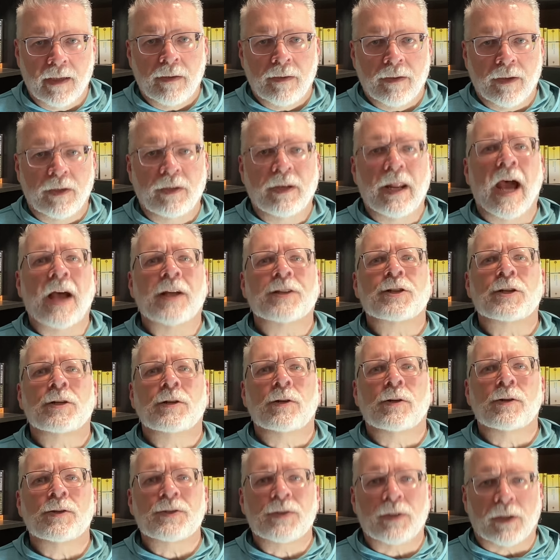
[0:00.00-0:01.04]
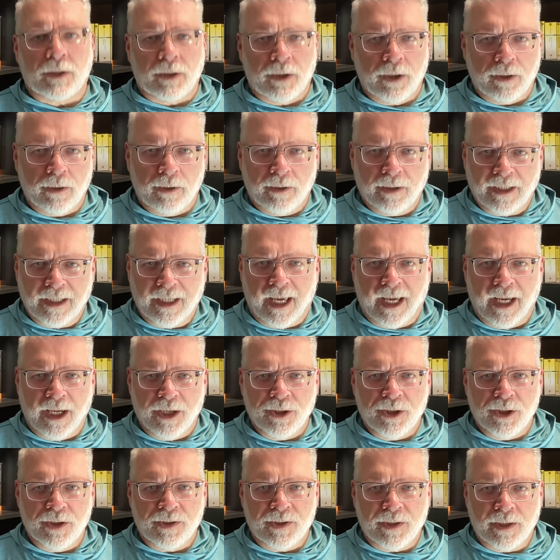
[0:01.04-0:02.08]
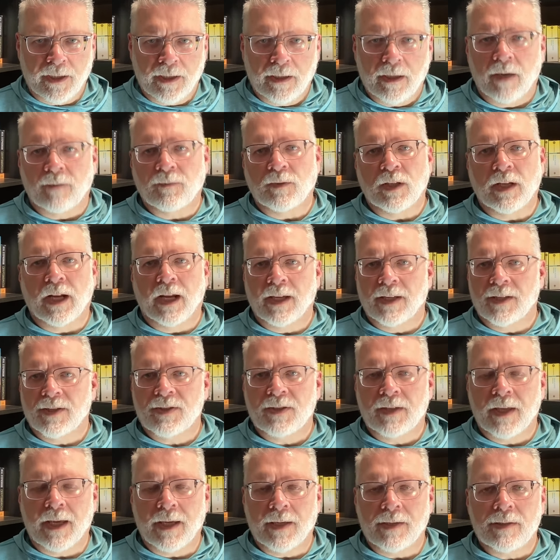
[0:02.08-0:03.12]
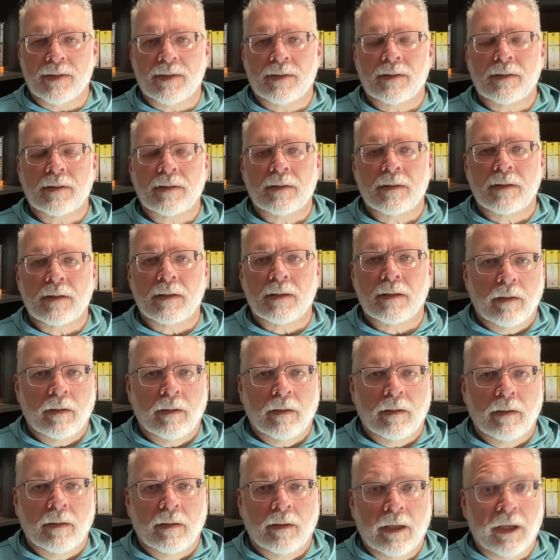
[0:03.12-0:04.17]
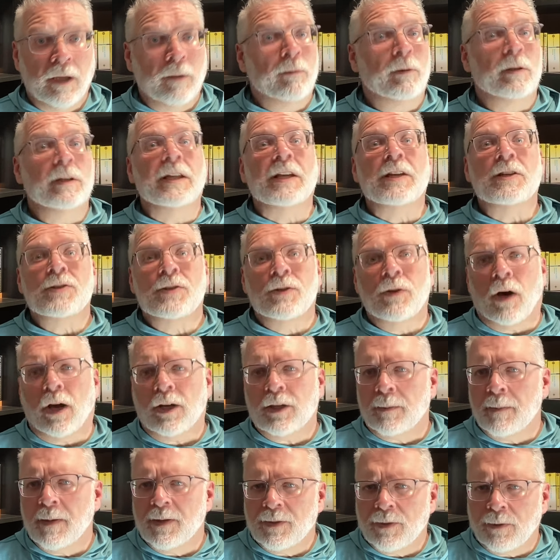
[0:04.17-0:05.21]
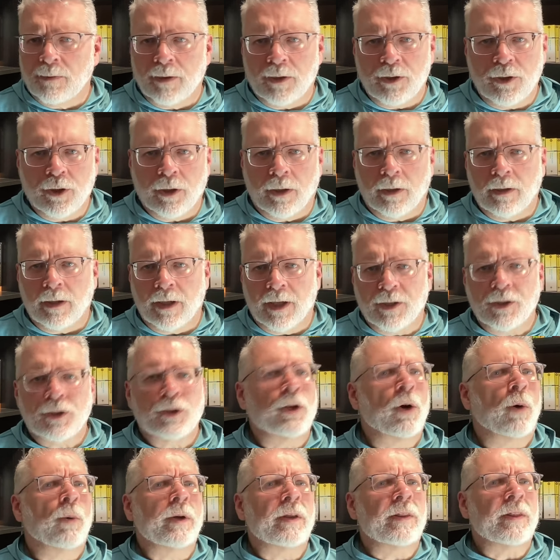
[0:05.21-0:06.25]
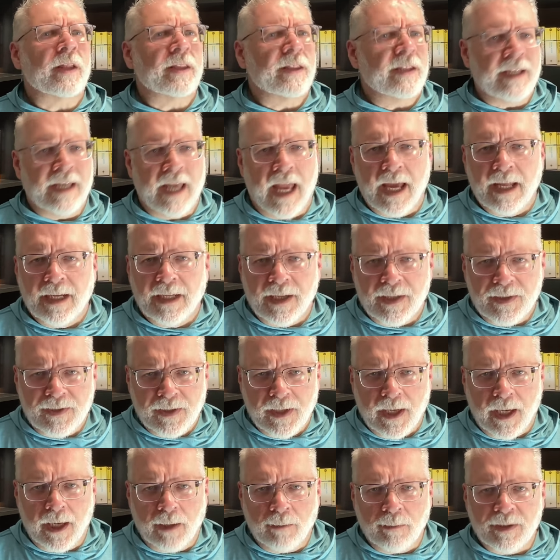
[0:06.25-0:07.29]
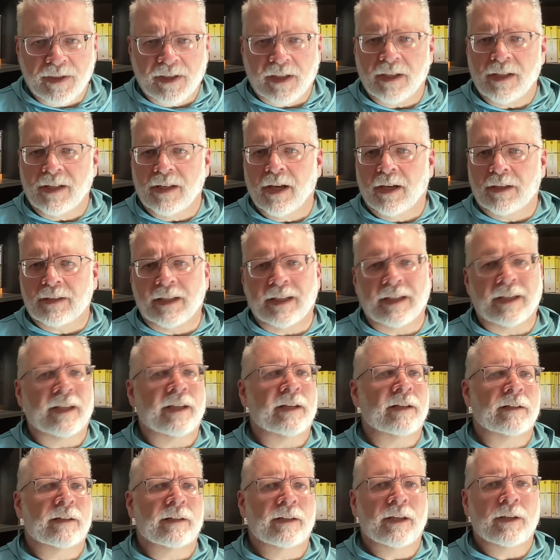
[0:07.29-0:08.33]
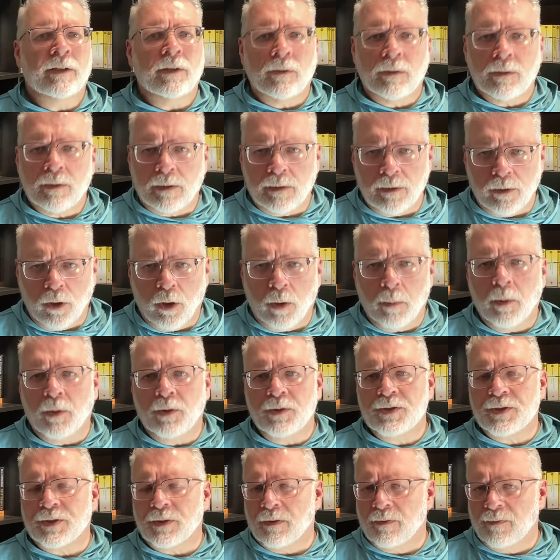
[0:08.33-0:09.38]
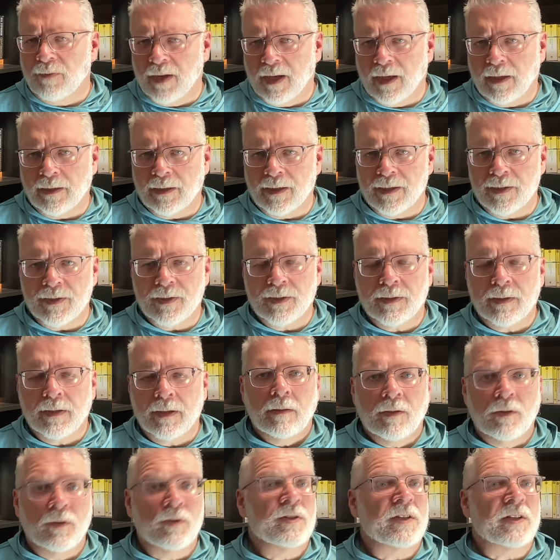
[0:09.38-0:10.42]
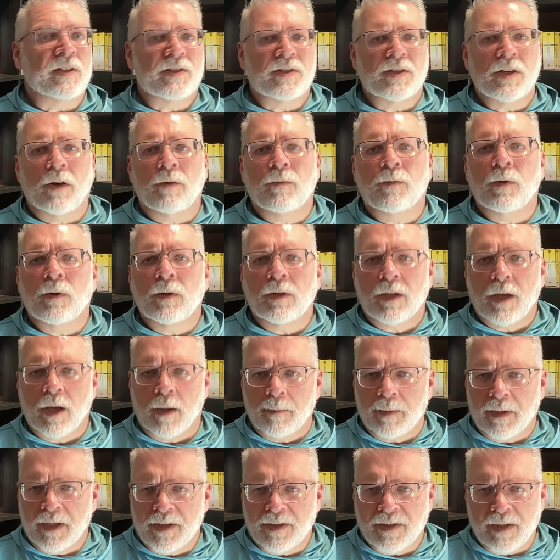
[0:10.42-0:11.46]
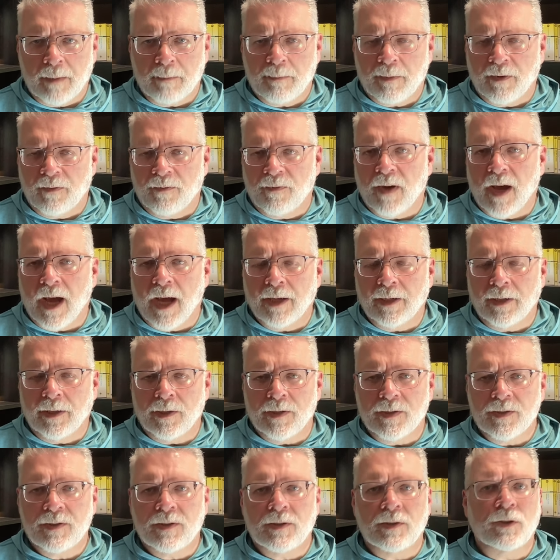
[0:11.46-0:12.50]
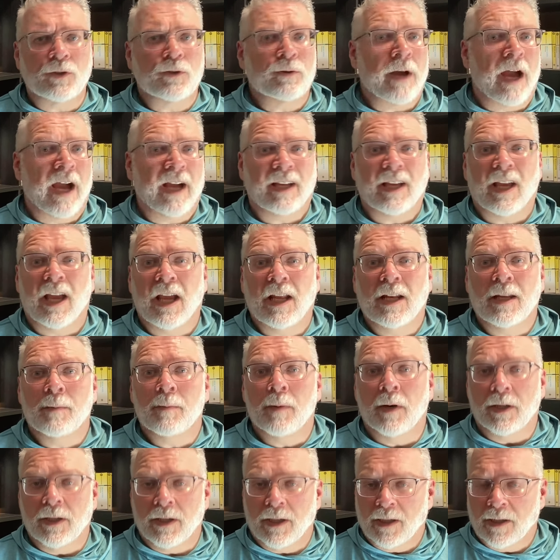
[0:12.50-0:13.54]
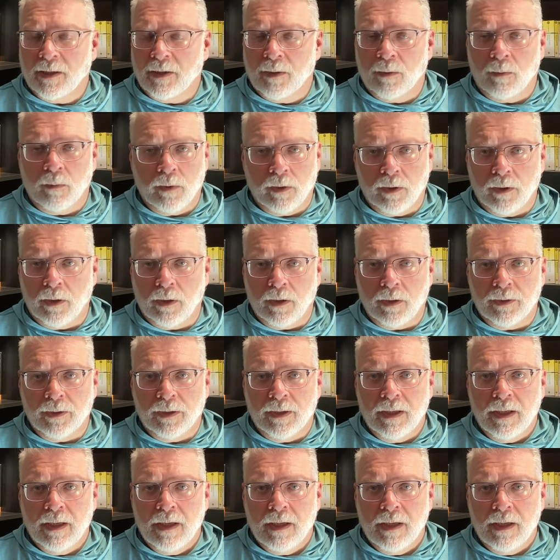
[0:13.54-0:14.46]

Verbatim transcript: the National Security Agency of United States. He released documents to a journalist showing that the NSA was conducting illegal global surveillance, using cell phone companies and providers to track anybody in the world.